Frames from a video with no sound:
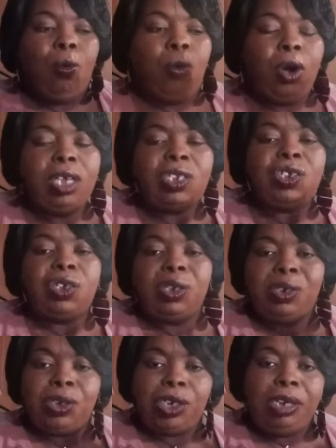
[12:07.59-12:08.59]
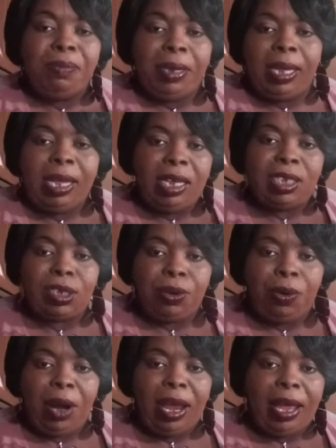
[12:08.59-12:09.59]
Once she began to
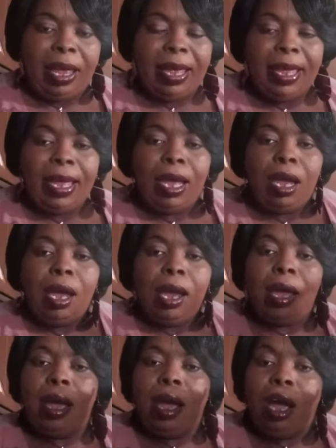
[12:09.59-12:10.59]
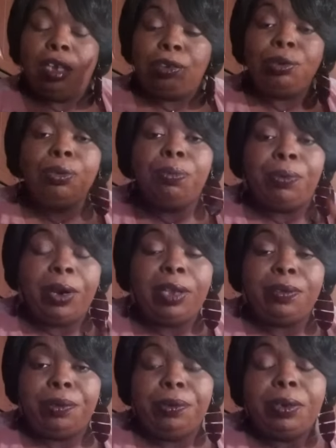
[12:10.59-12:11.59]
cry, a true
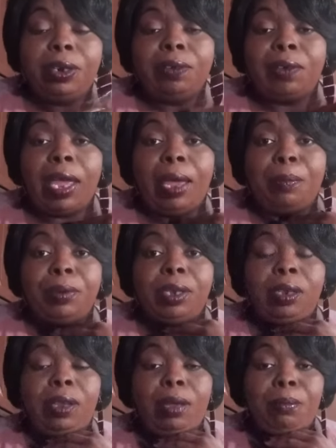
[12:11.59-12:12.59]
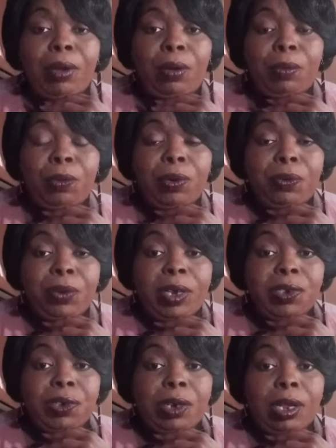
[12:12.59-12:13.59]
breakthrough could have happened in that moment with
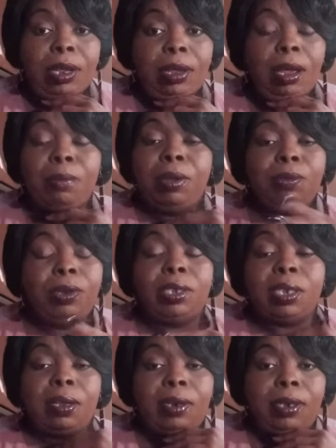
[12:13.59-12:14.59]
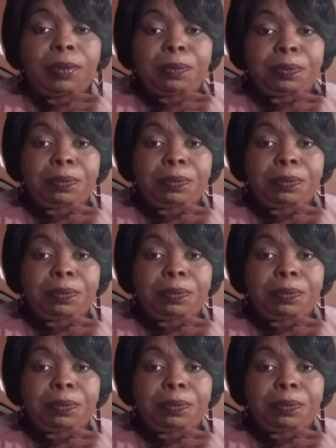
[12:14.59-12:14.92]
Regine. I mean with Zani.